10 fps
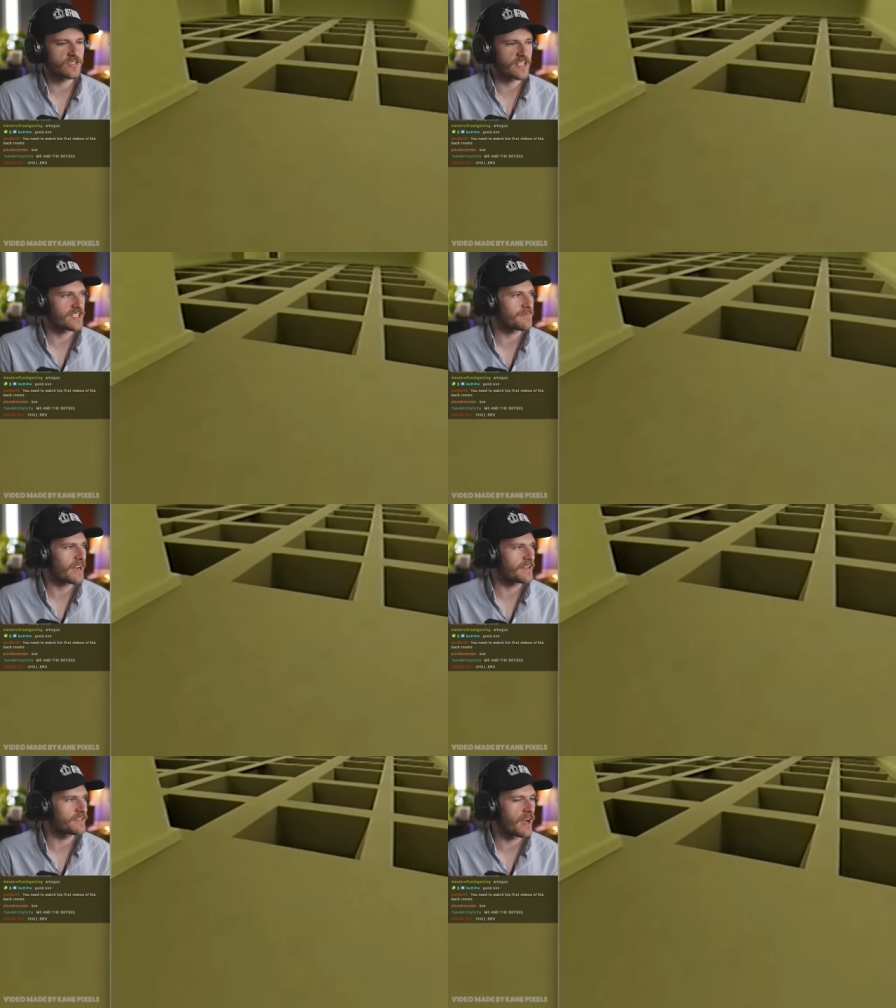looks like some
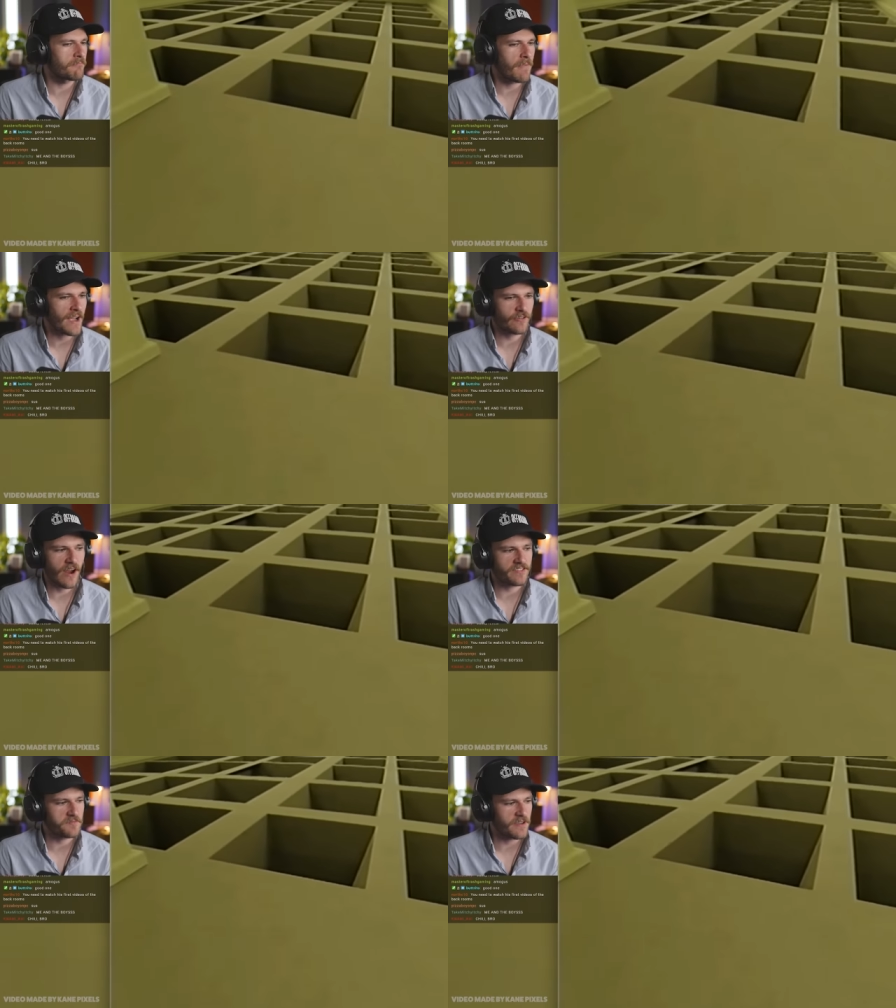kind of dumb
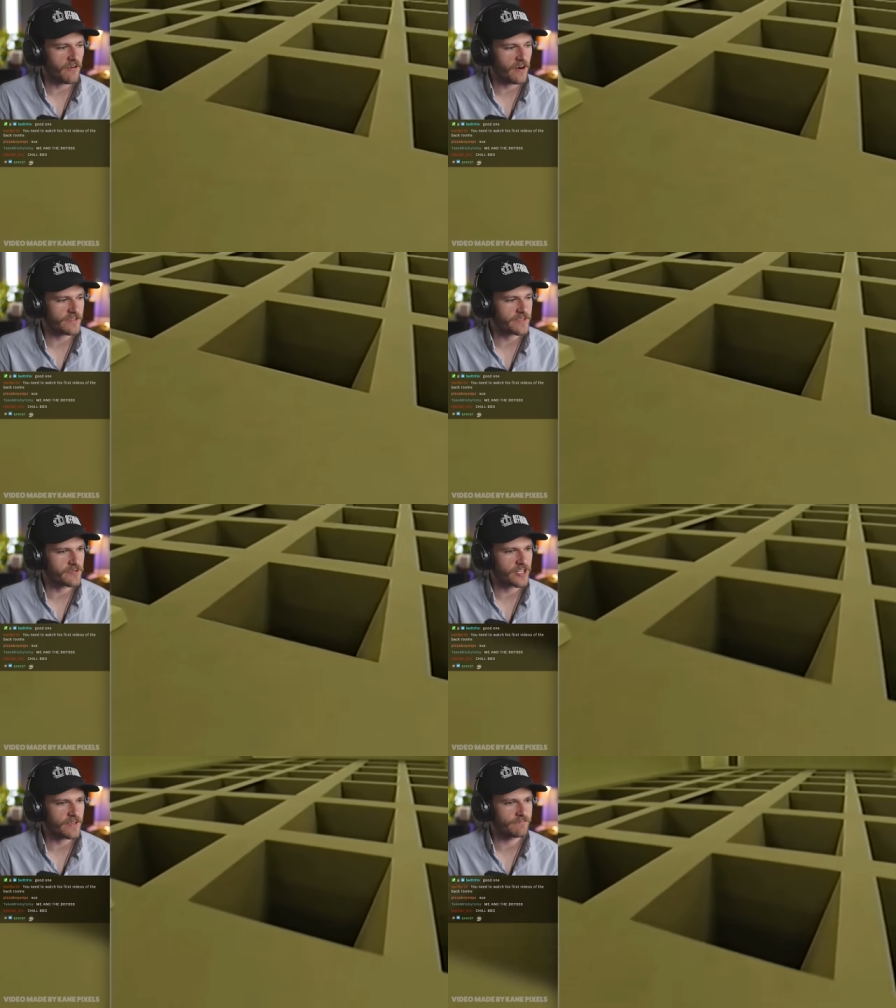Minecraft speedrun or
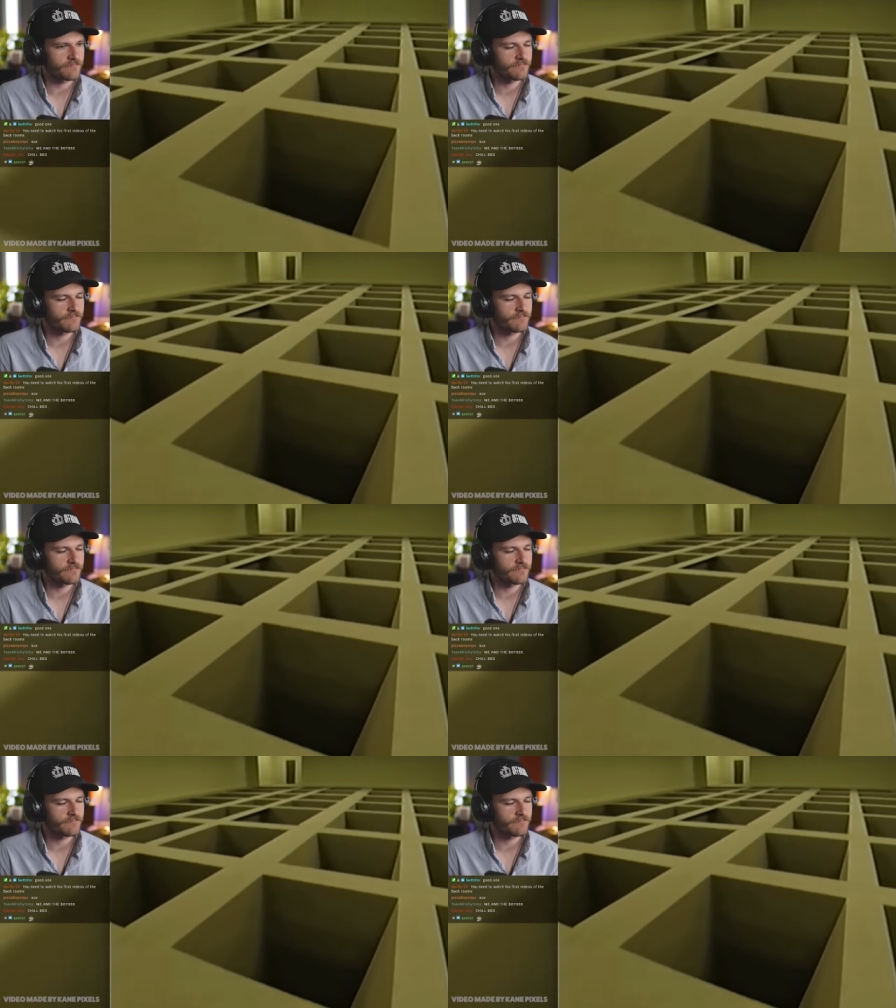some shit.